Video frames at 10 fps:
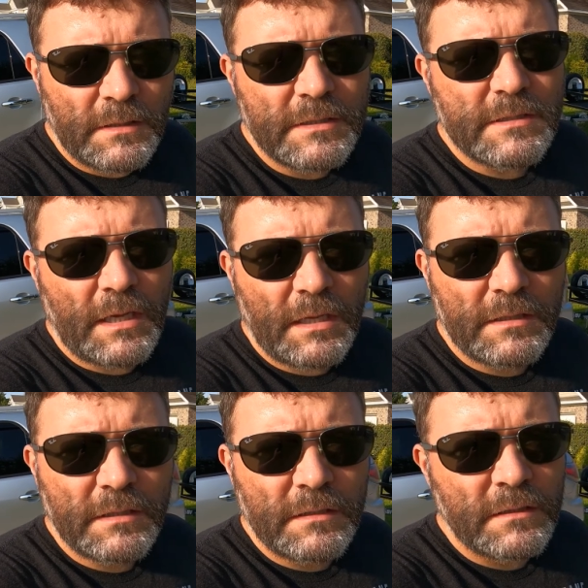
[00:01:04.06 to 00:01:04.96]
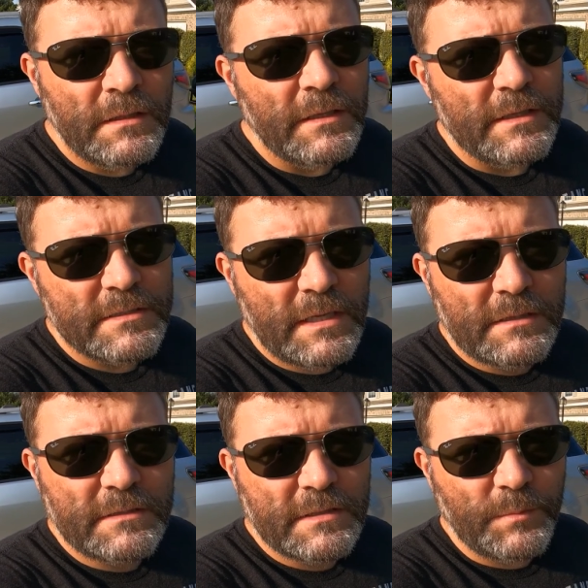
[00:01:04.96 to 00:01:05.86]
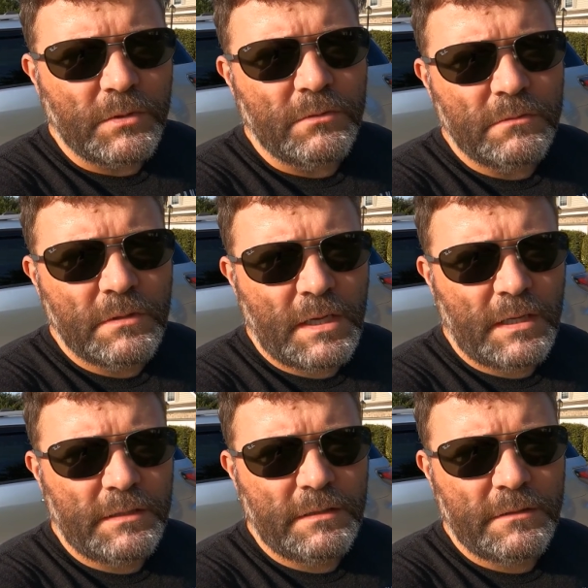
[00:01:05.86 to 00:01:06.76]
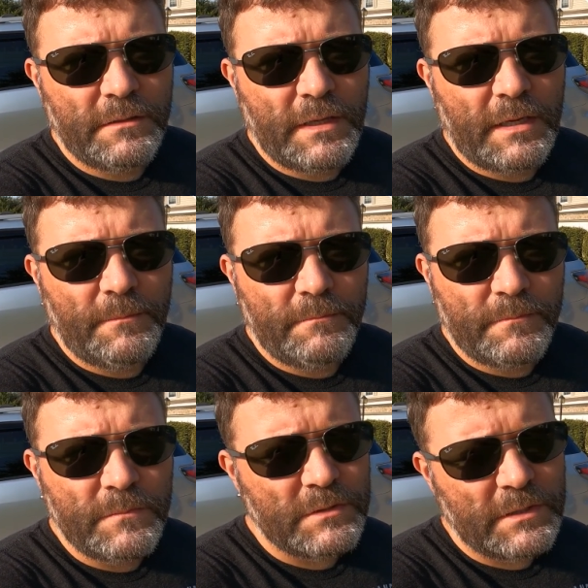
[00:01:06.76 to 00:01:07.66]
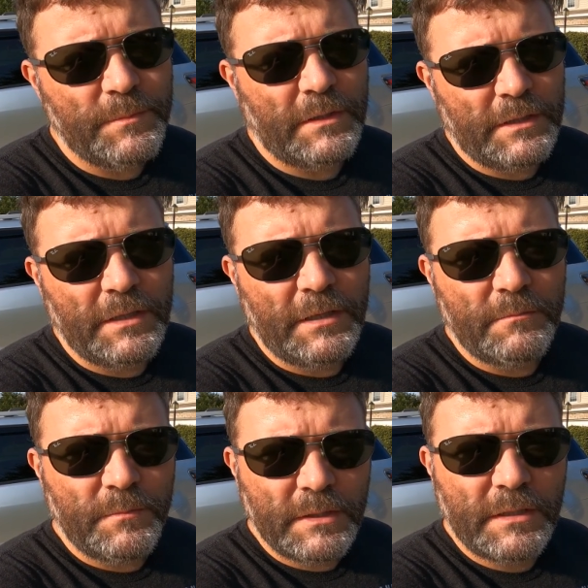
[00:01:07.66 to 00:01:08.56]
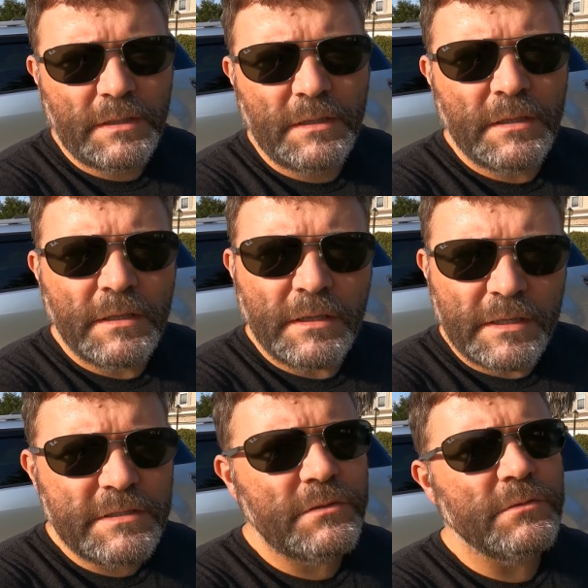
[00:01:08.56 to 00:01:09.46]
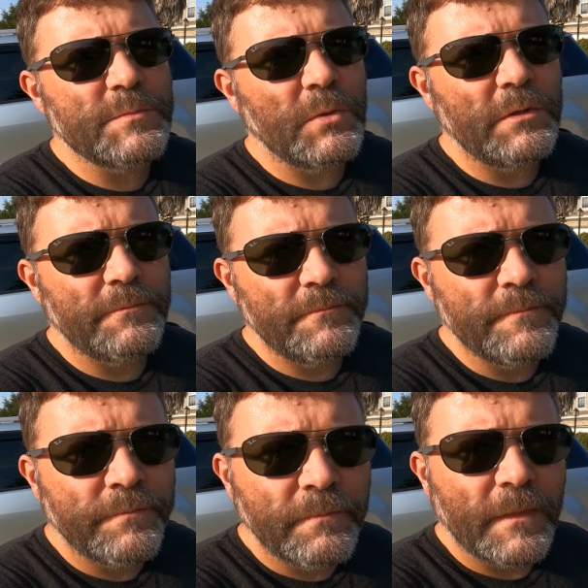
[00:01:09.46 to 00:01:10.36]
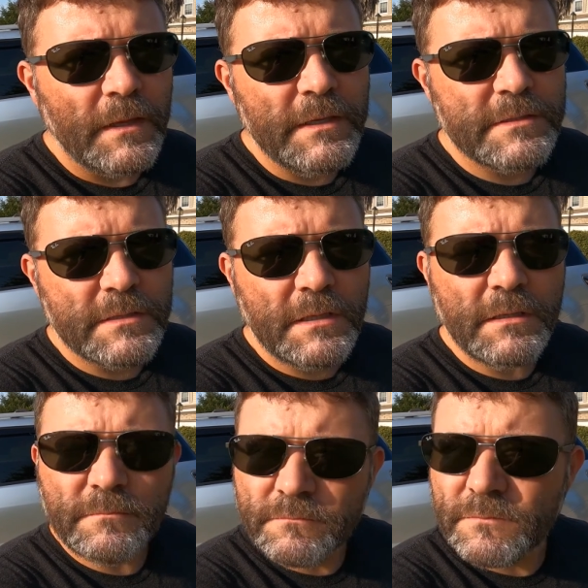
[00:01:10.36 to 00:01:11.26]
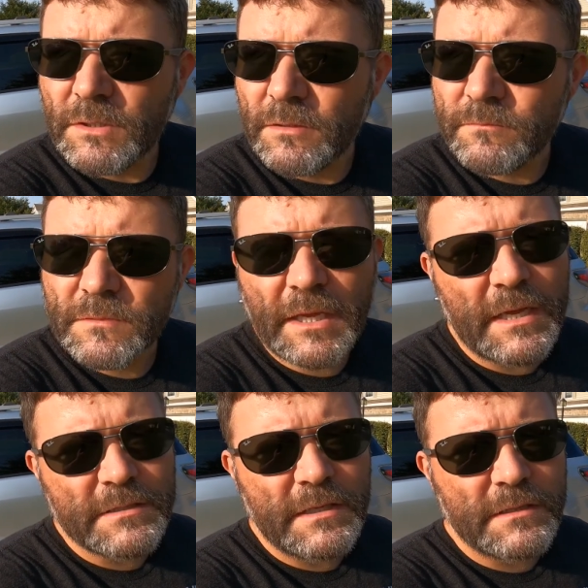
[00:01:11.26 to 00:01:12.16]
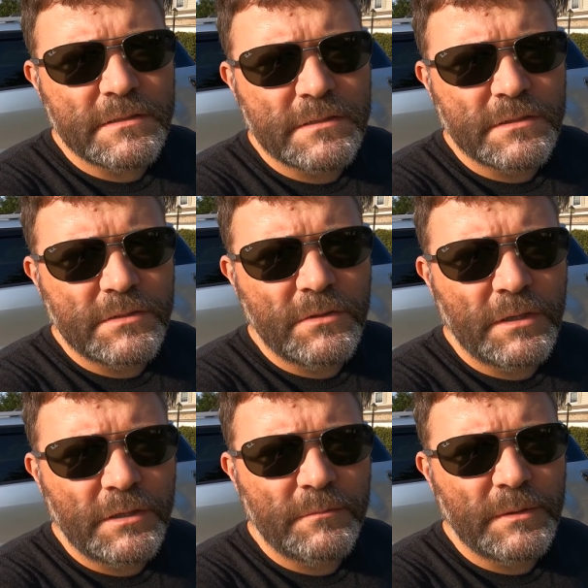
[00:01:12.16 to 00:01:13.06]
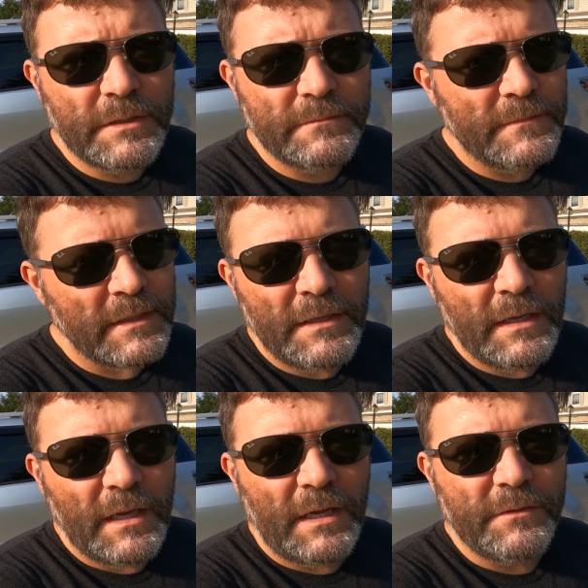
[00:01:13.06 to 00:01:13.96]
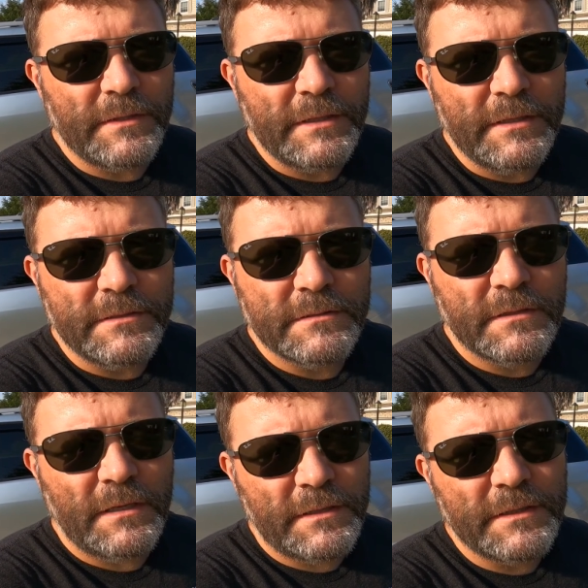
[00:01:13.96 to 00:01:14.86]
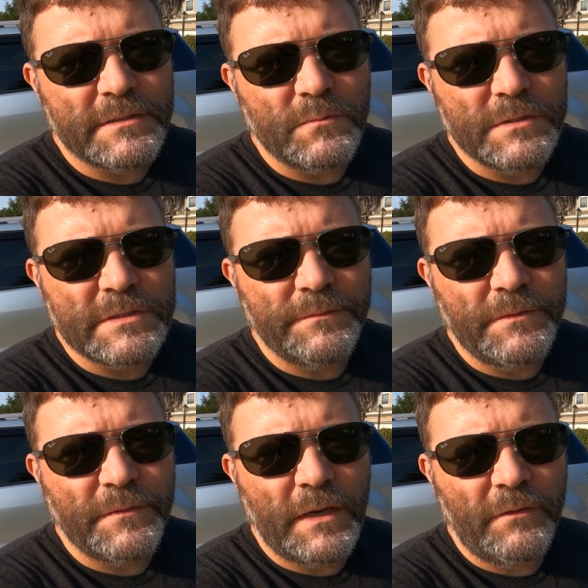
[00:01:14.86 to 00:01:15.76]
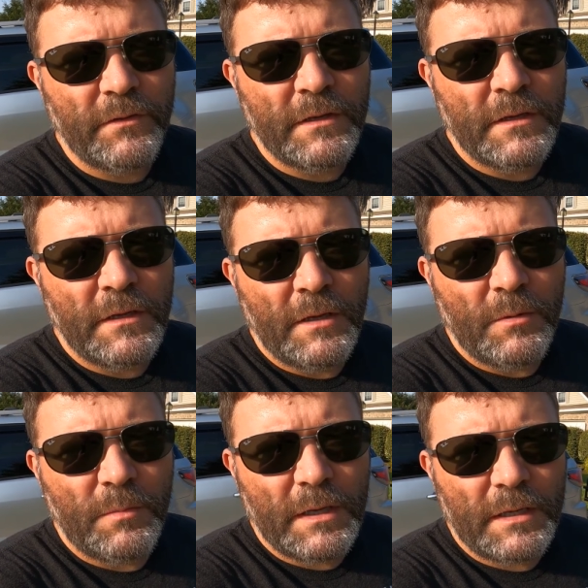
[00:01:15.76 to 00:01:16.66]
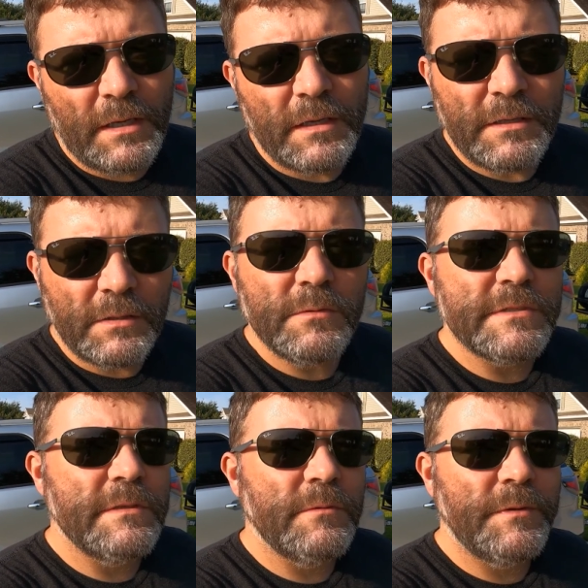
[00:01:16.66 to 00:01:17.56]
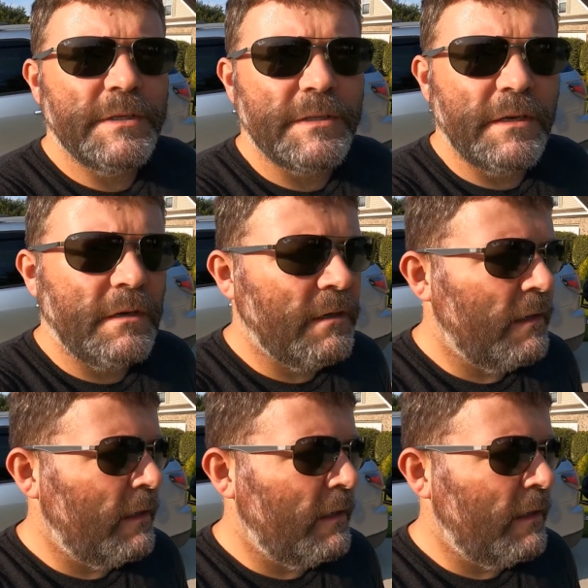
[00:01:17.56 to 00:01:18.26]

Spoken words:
It's a Honda. It's not the typical Honda that I'm typically hunt, but it's a dual sport. It's you know, the guy says it's a 200, but I don't think it is. I think it's a 175. But you know, we'll see when we get there.